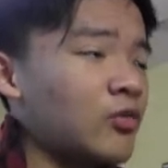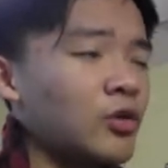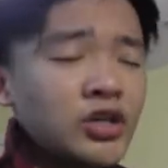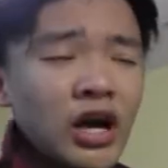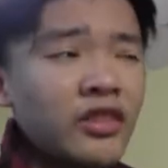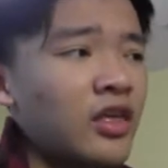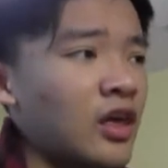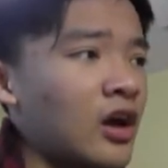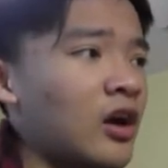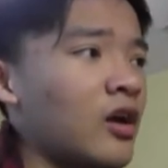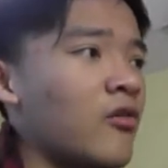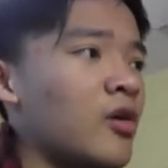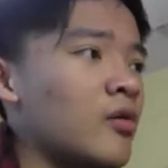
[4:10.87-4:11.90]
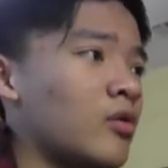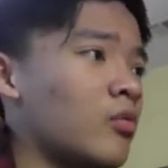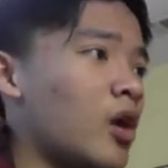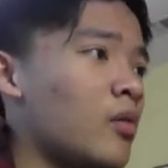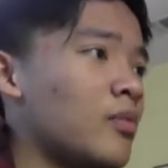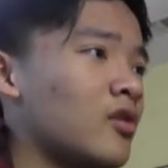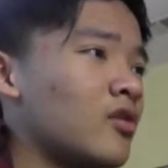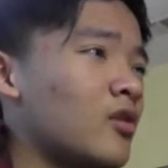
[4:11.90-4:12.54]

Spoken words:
which I think I agree with as well, because